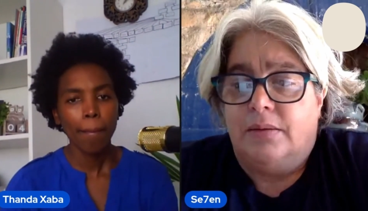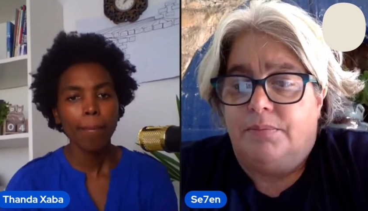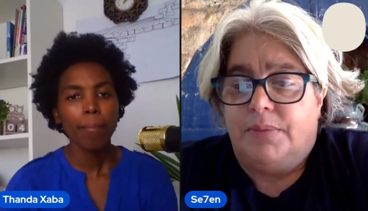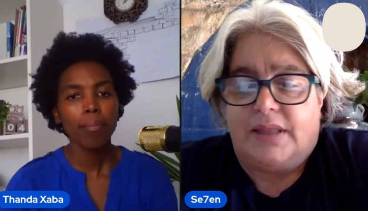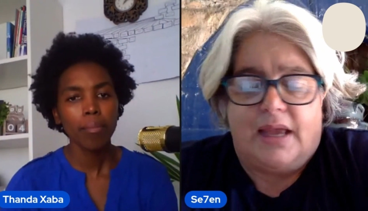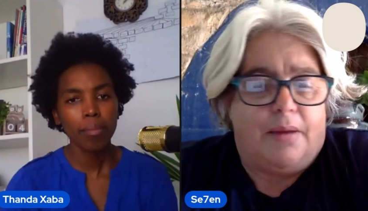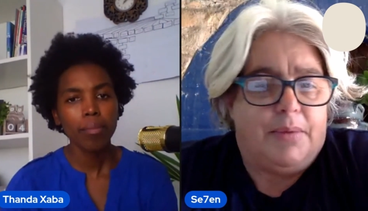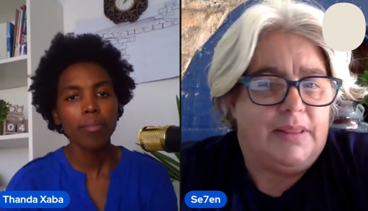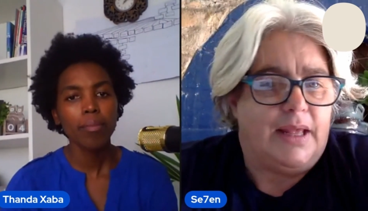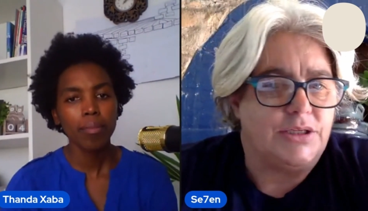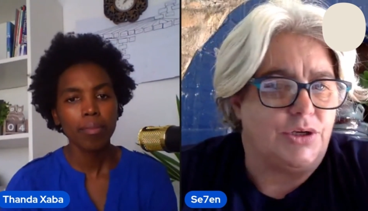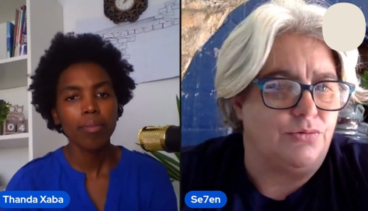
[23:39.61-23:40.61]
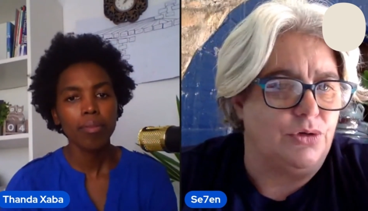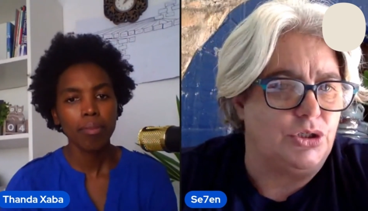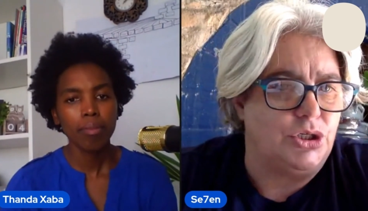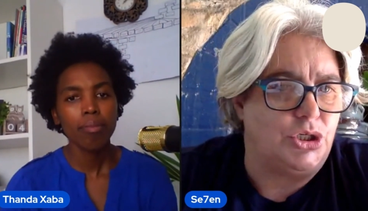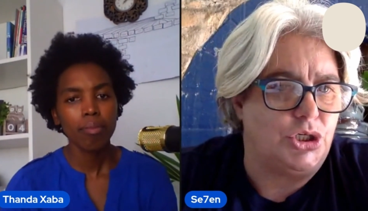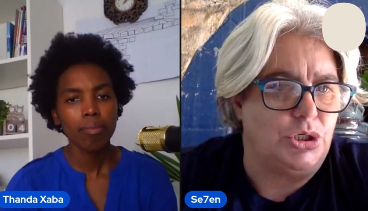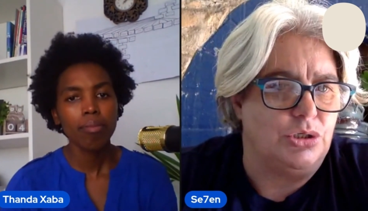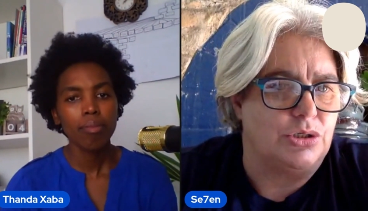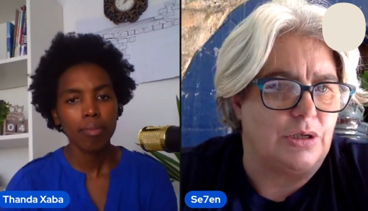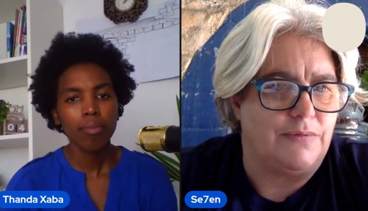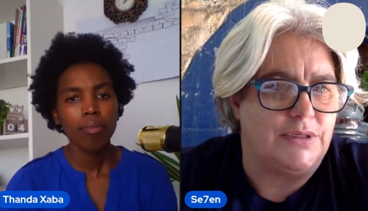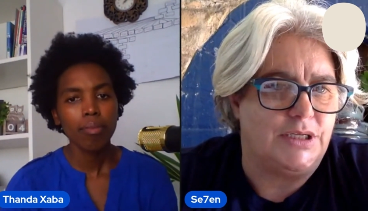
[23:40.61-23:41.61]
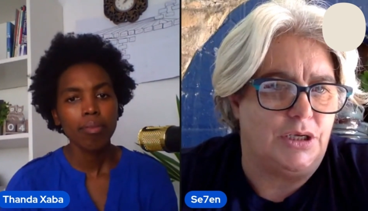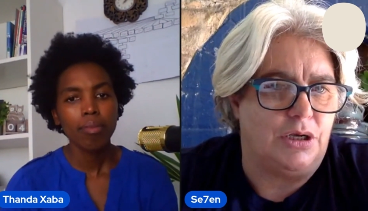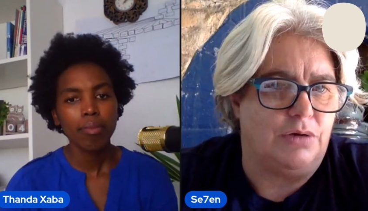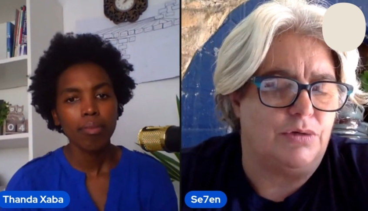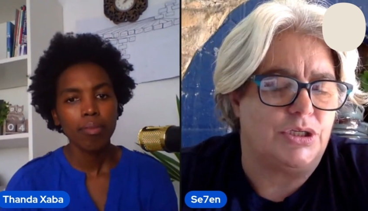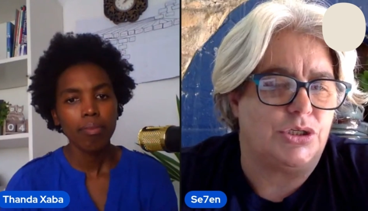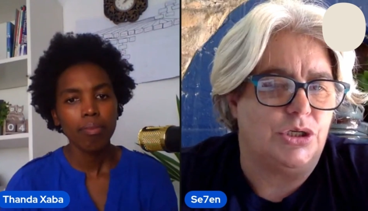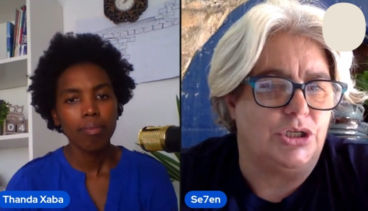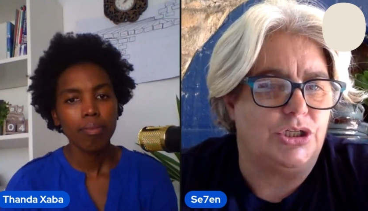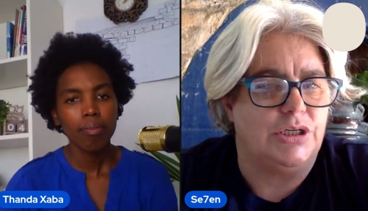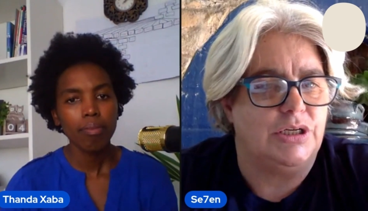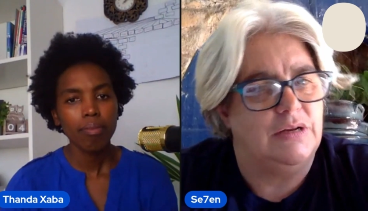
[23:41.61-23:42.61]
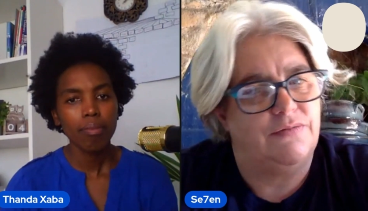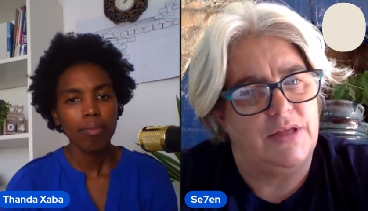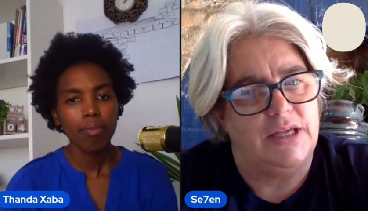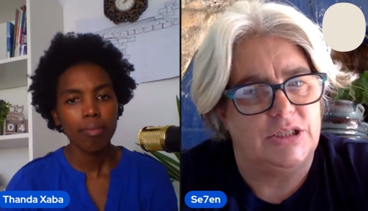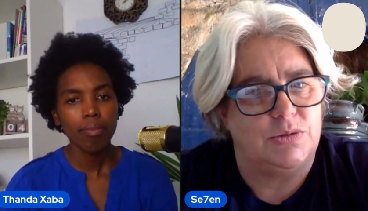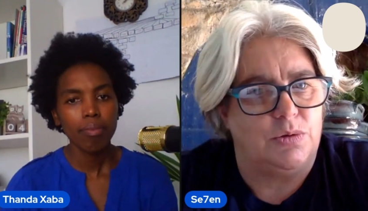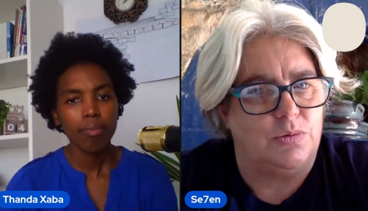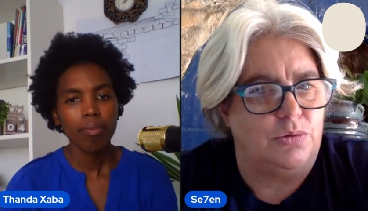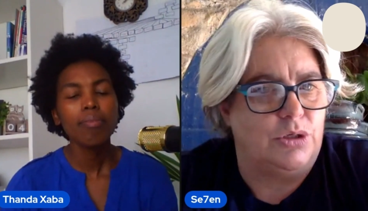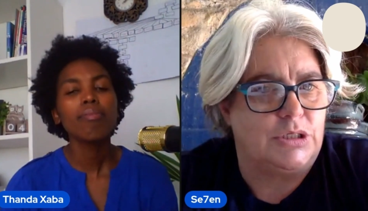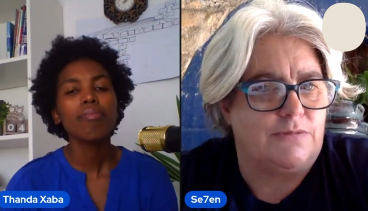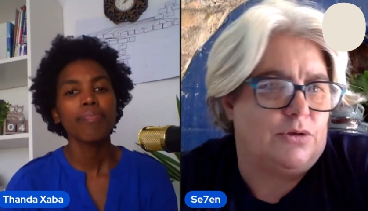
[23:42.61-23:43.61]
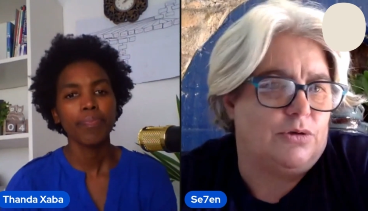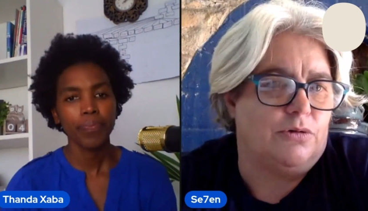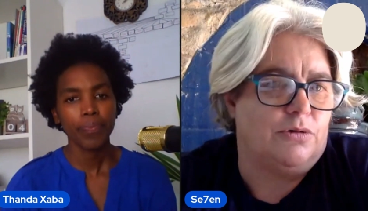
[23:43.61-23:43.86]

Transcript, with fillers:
Speaker 1: But that, I mean, that's a route you choose. Obviously, you're going to research it, and if that's what works for your